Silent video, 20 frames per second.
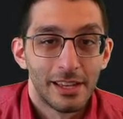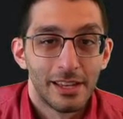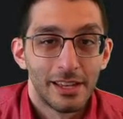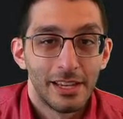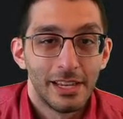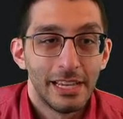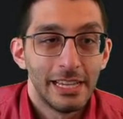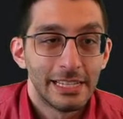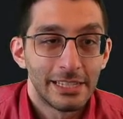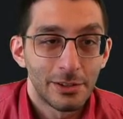
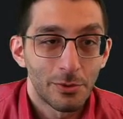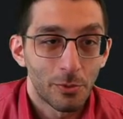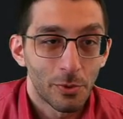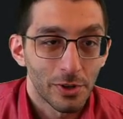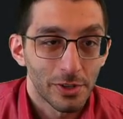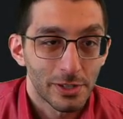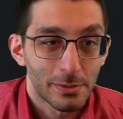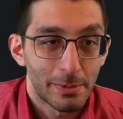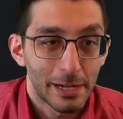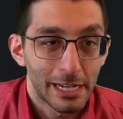Is it worth
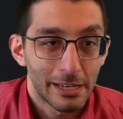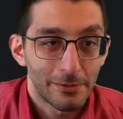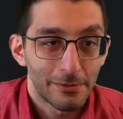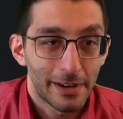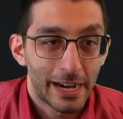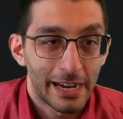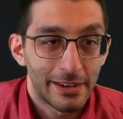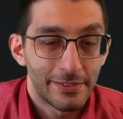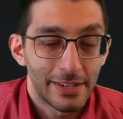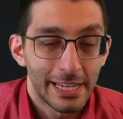spending
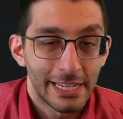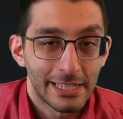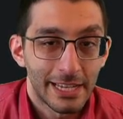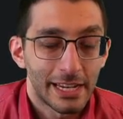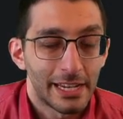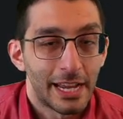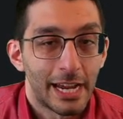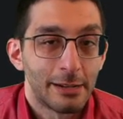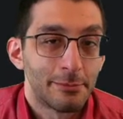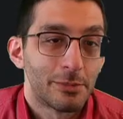5 days on
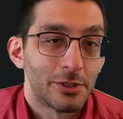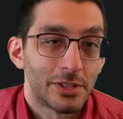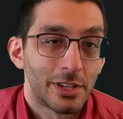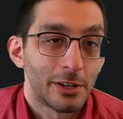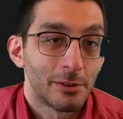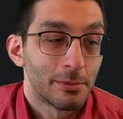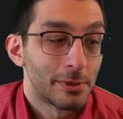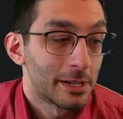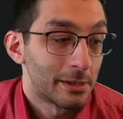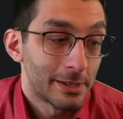9% of your
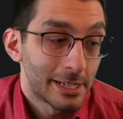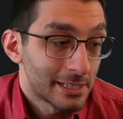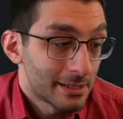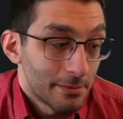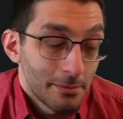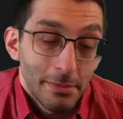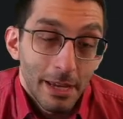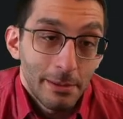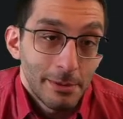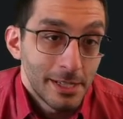player base?
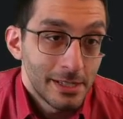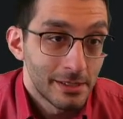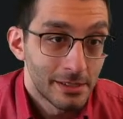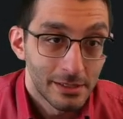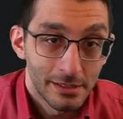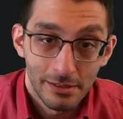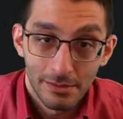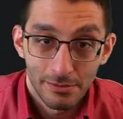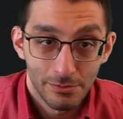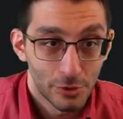Maybe.
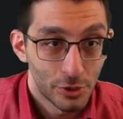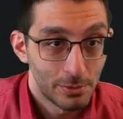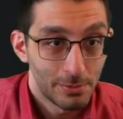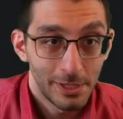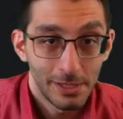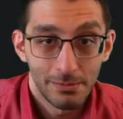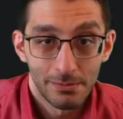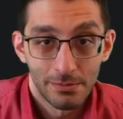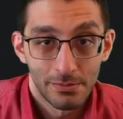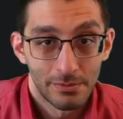Could be.
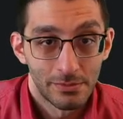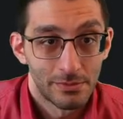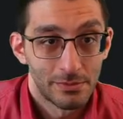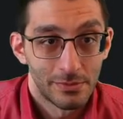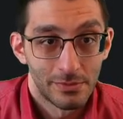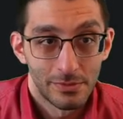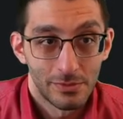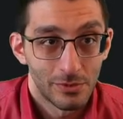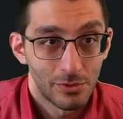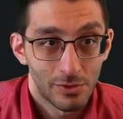
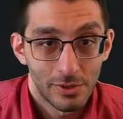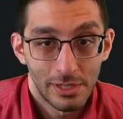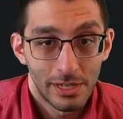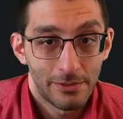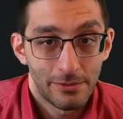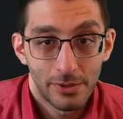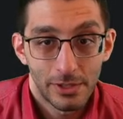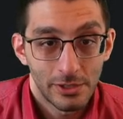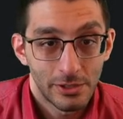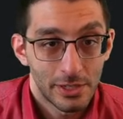Can
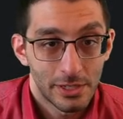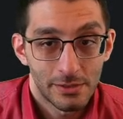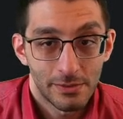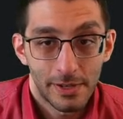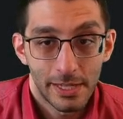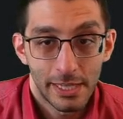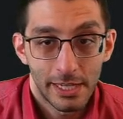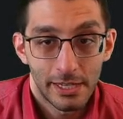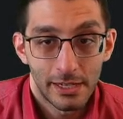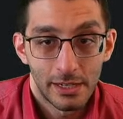definitely justify
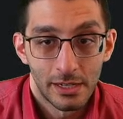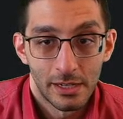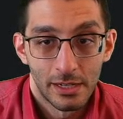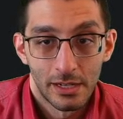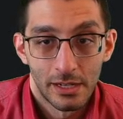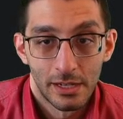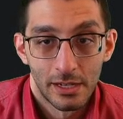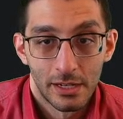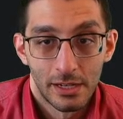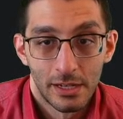that.
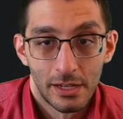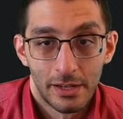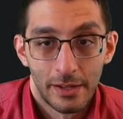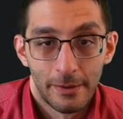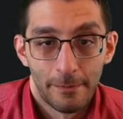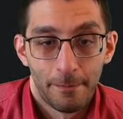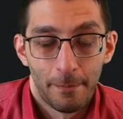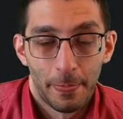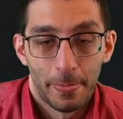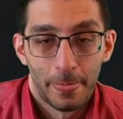
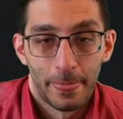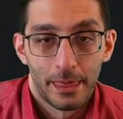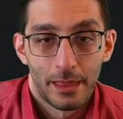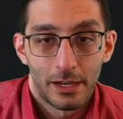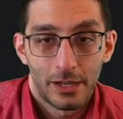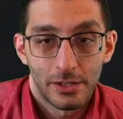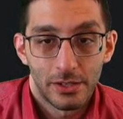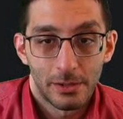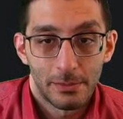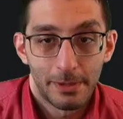
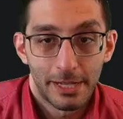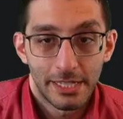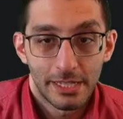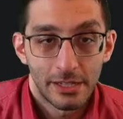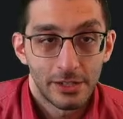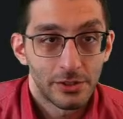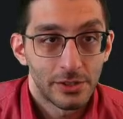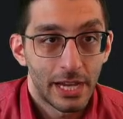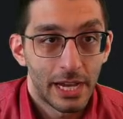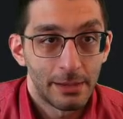Also depends on your
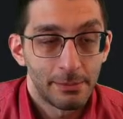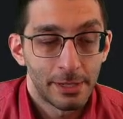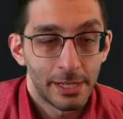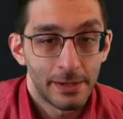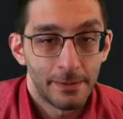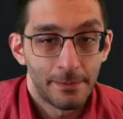timeline.